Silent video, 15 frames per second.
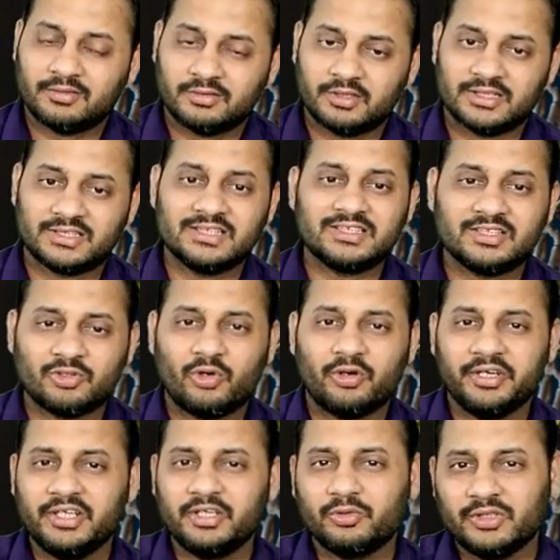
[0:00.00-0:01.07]
This is
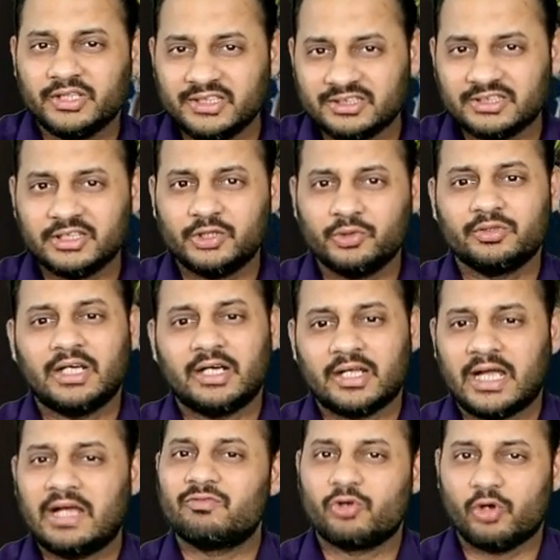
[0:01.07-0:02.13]
according to the institute that
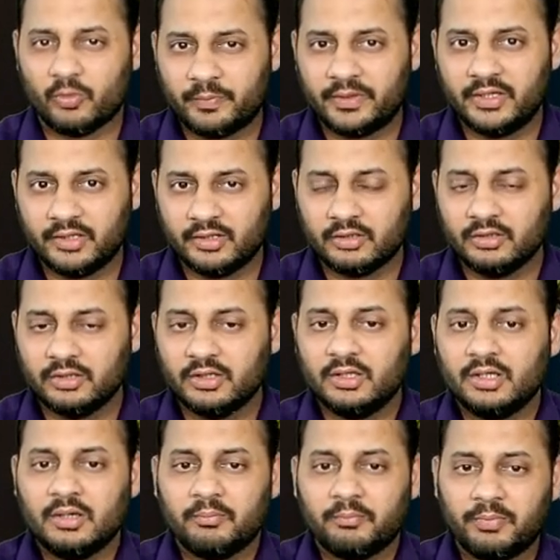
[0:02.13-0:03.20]
I have copied here,
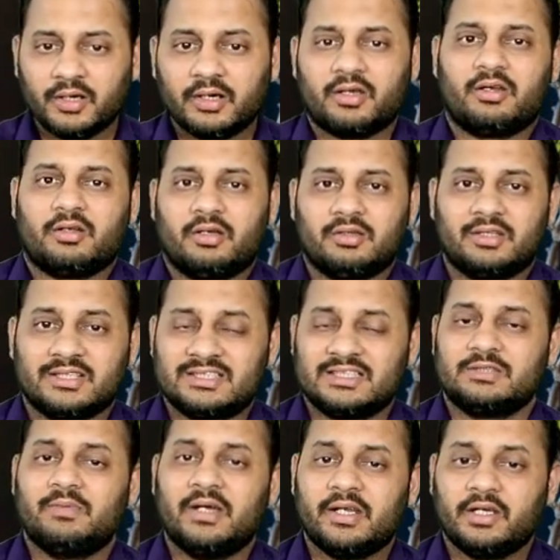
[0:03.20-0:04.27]
but this
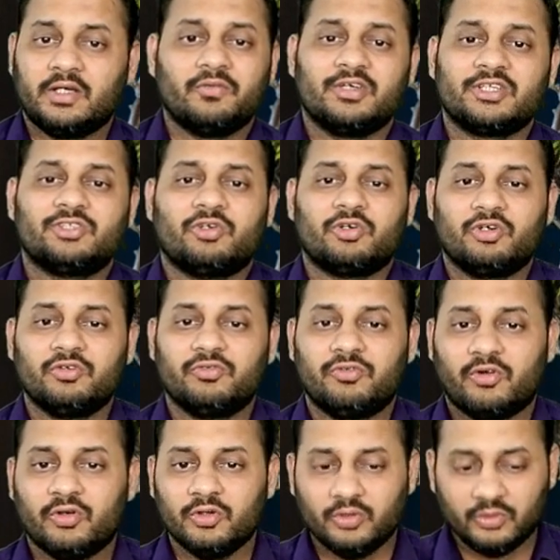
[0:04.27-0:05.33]
is my request not to
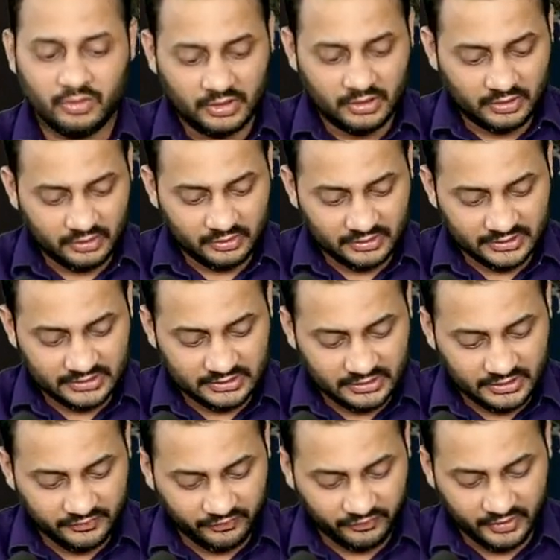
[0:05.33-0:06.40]
follow this
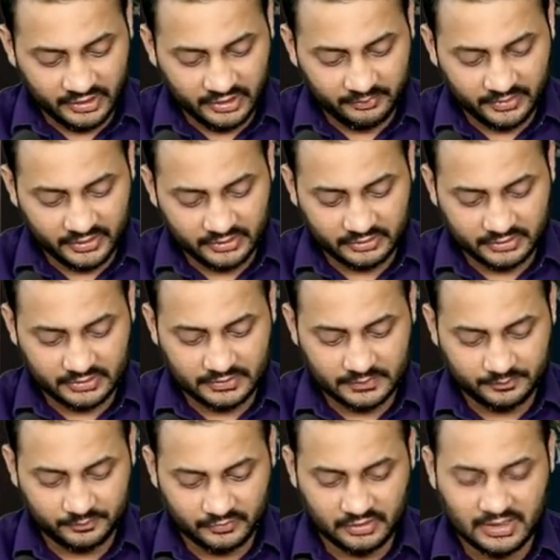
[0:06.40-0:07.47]
different methods,
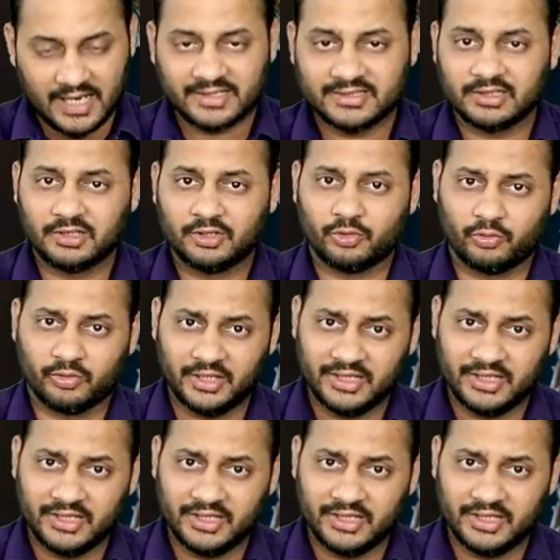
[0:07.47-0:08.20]
lakhs and crore.